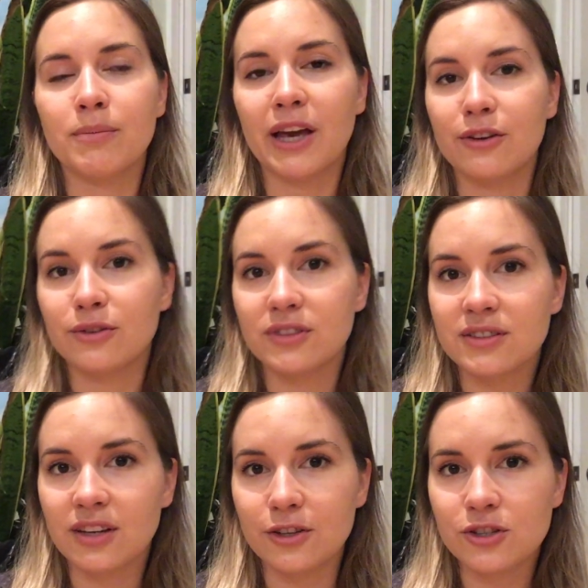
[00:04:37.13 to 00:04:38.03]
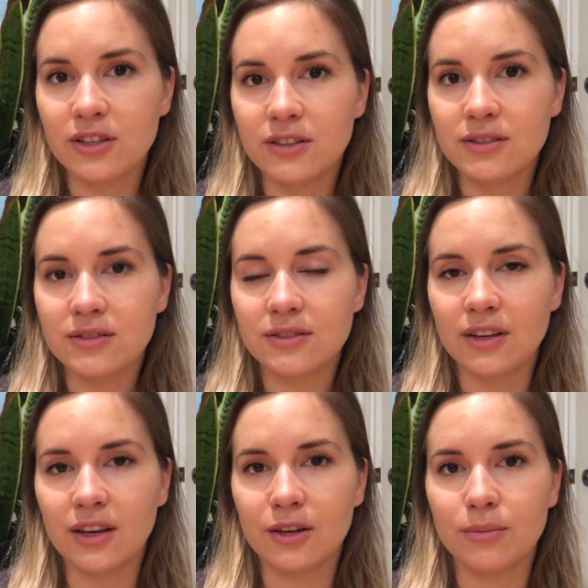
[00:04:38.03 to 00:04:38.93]
panel discussions
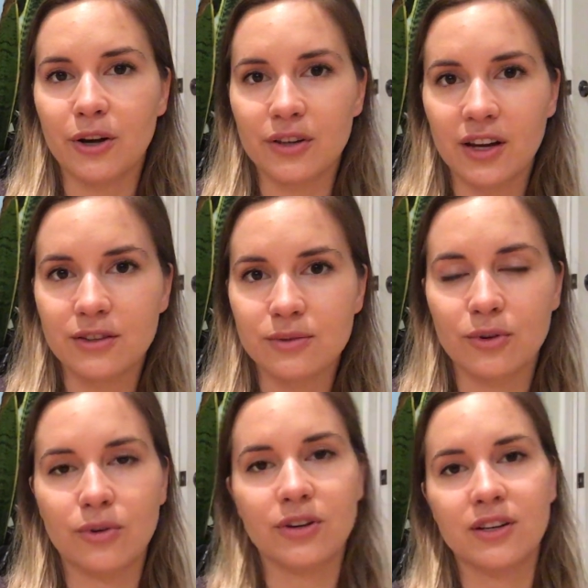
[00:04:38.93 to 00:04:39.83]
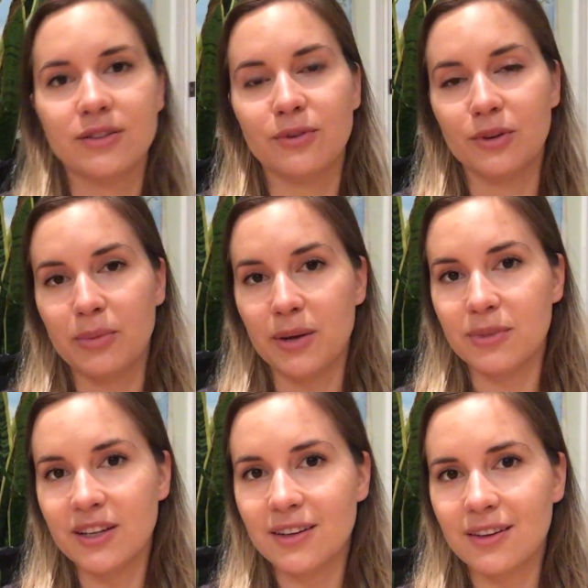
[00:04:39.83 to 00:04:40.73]
and podcast recordings for the
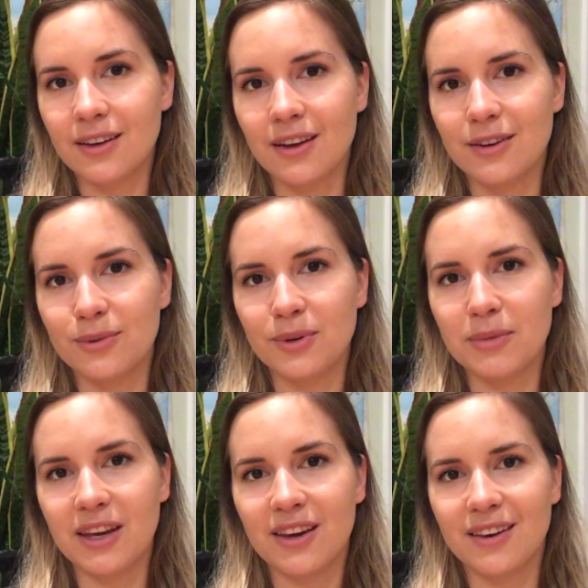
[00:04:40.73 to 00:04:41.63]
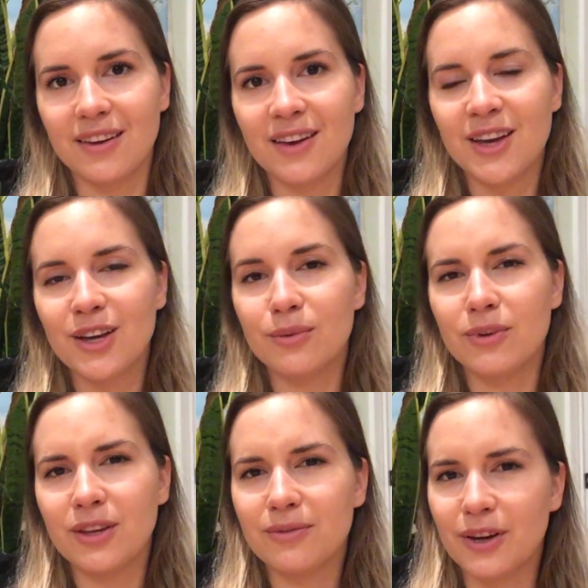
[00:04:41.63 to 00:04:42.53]
public, and we make it
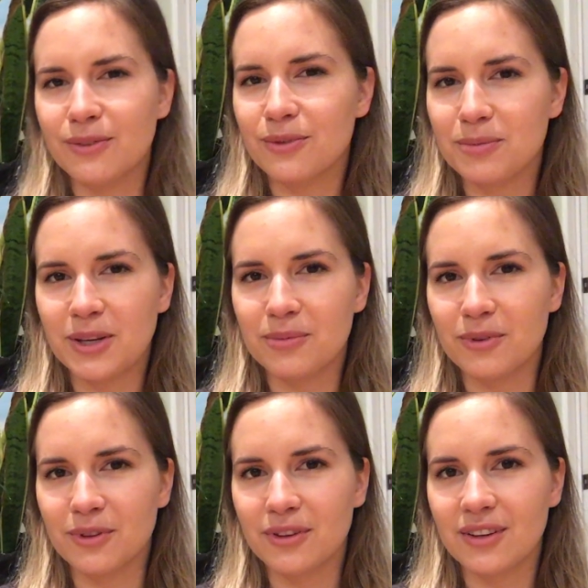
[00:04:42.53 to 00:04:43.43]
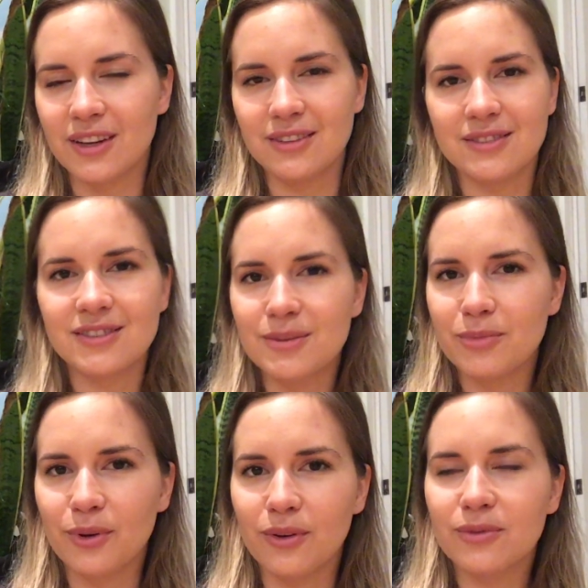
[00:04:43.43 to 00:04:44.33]
really fun for people and
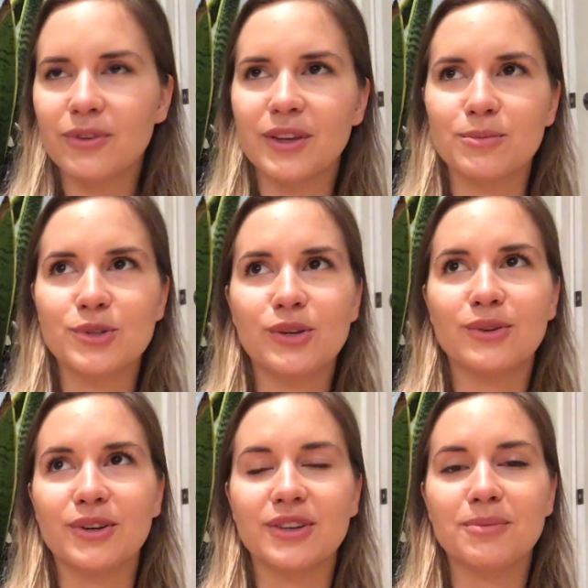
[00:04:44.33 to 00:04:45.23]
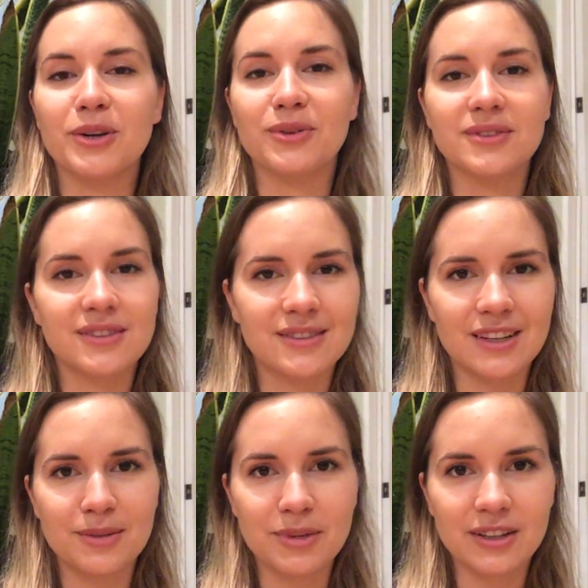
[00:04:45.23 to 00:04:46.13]
simple for them to learn about
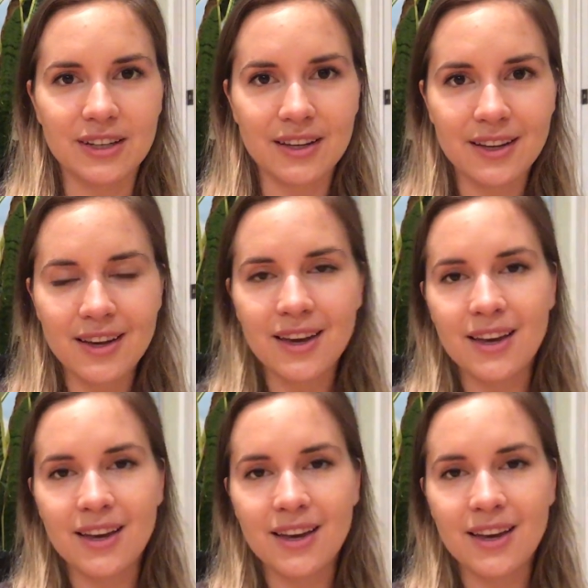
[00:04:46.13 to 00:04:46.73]
sustainability.